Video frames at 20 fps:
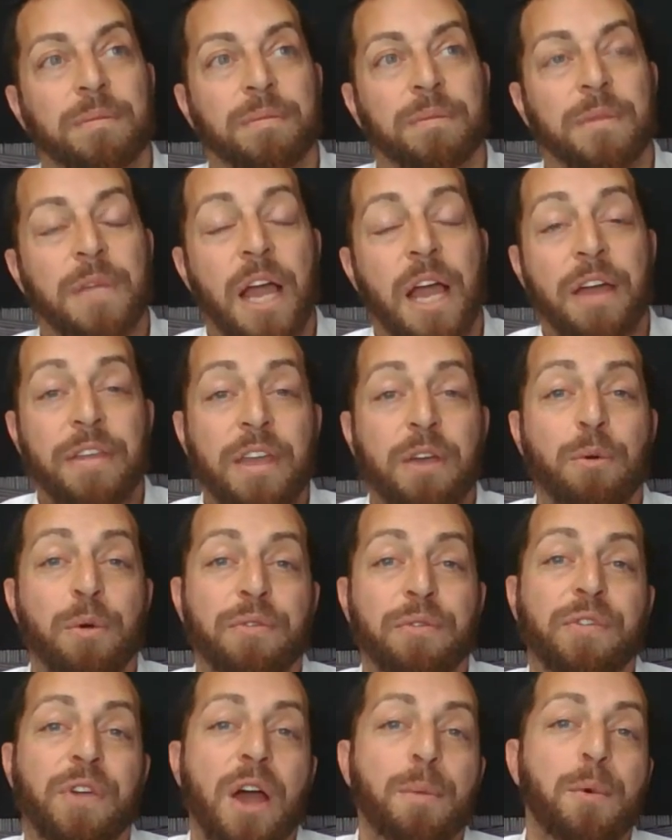I think we've come a
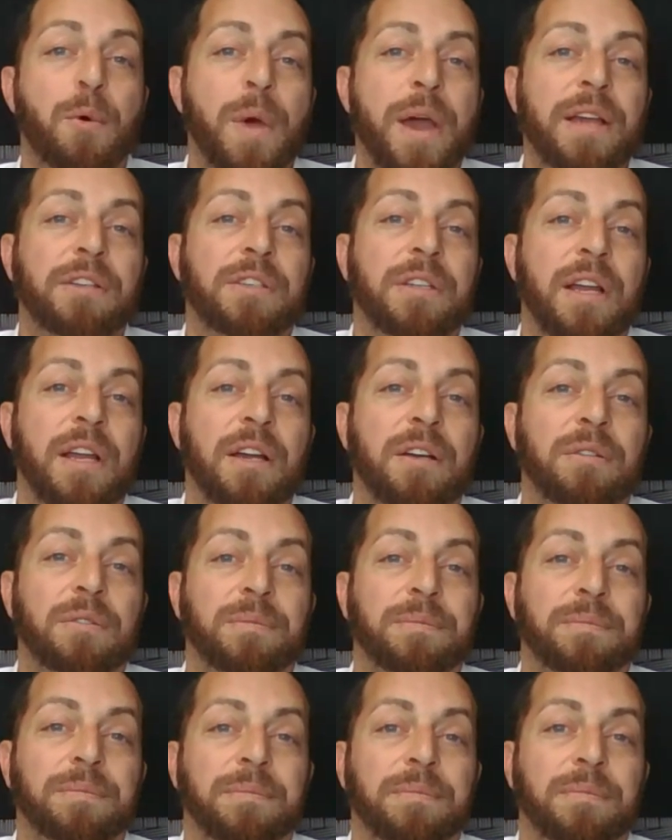ways now.
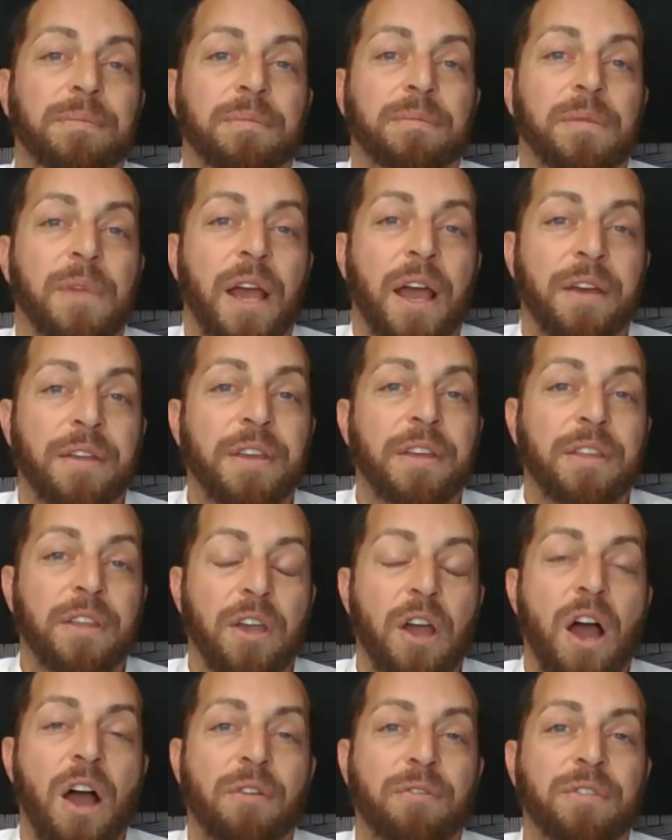I think the
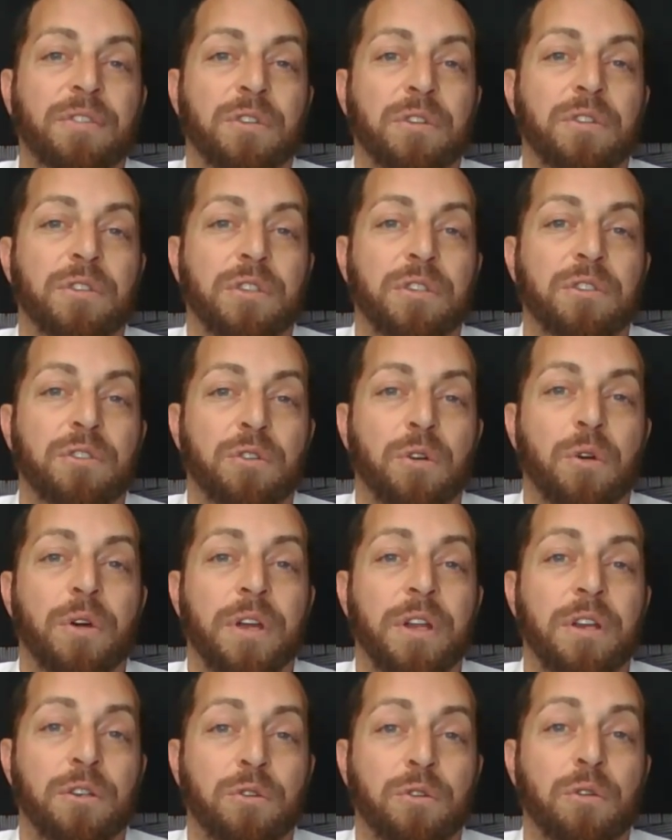officers in
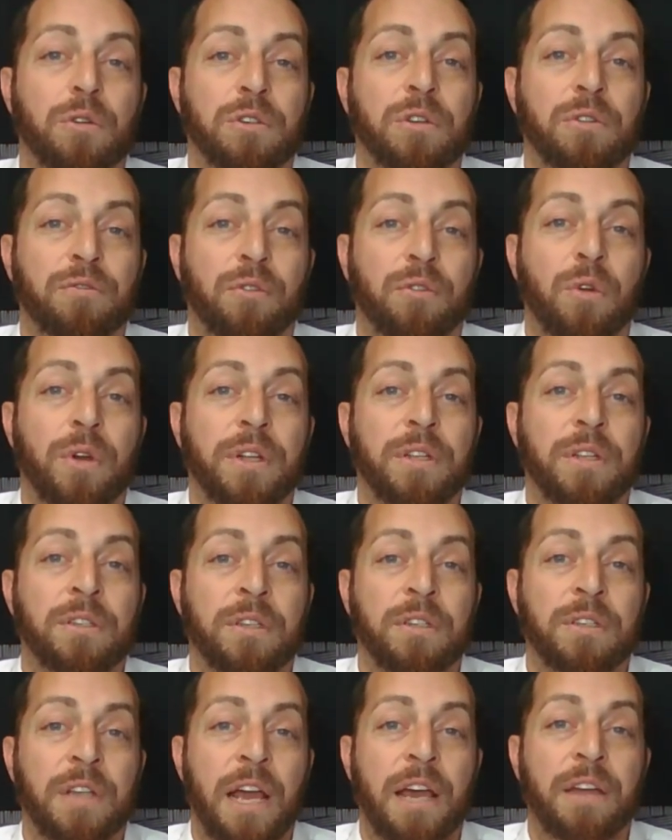George Floyd's
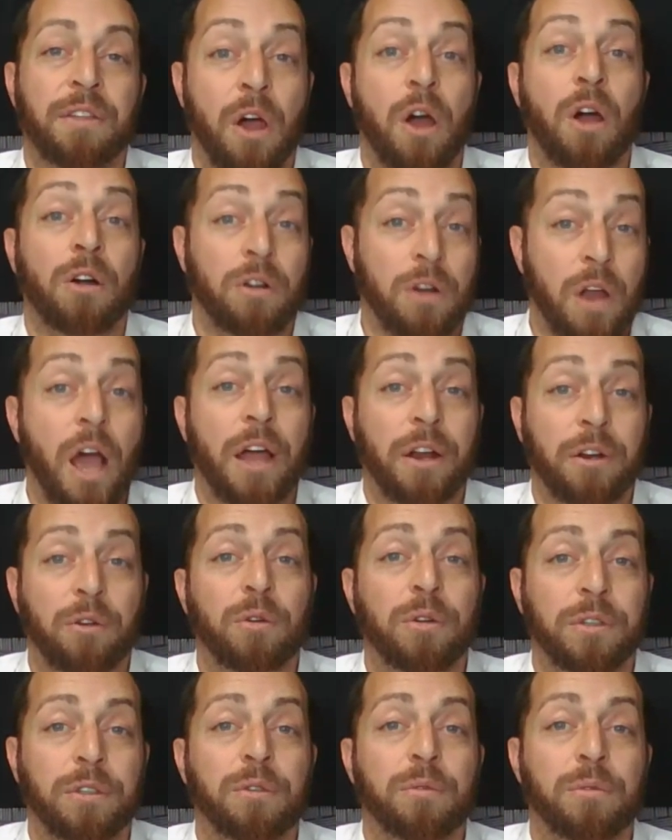death are not going
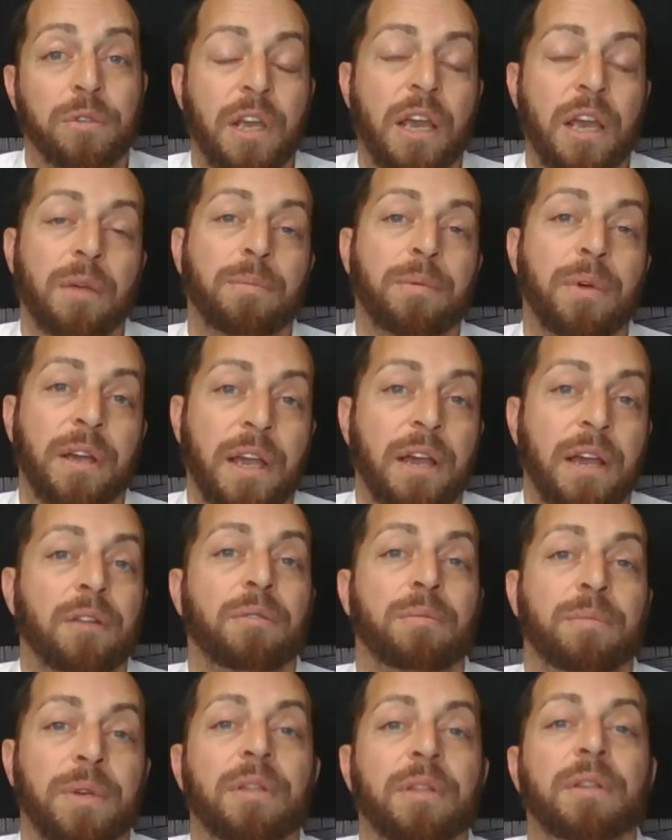to escape
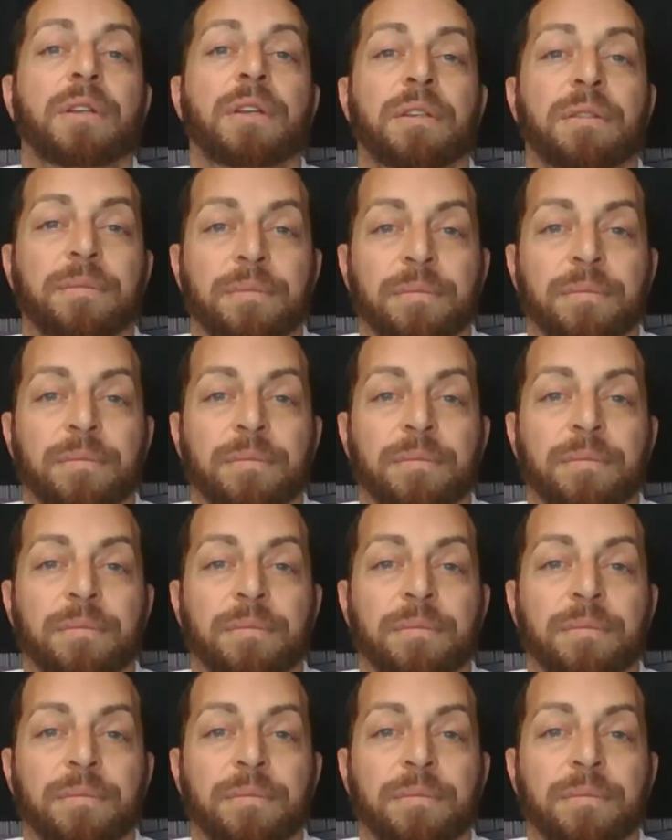accountability.